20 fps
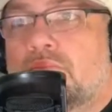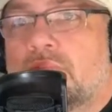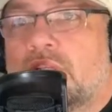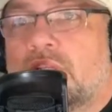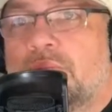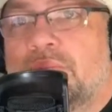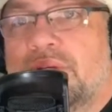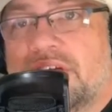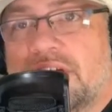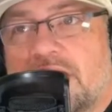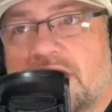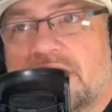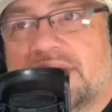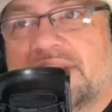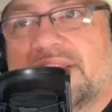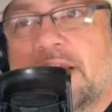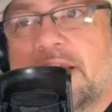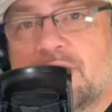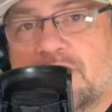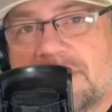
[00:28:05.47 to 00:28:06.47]
Because
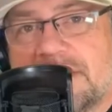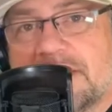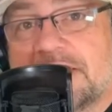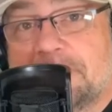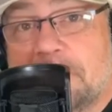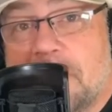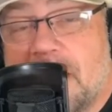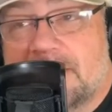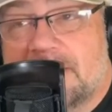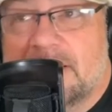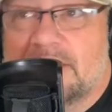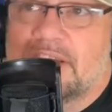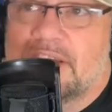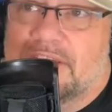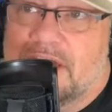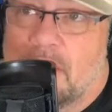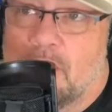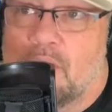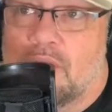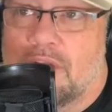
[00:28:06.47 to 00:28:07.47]
they was expected that
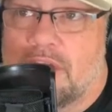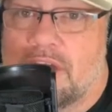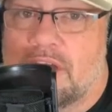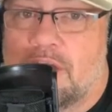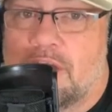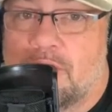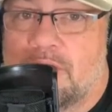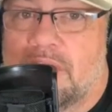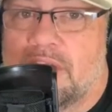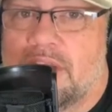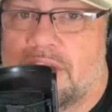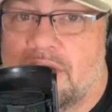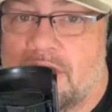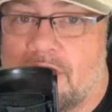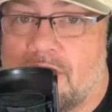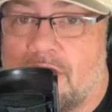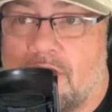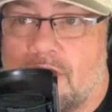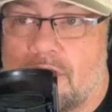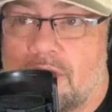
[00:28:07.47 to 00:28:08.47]
they were going to come in a year
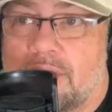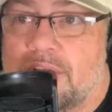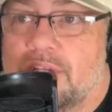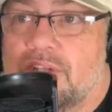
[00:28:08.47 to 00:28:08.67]
early in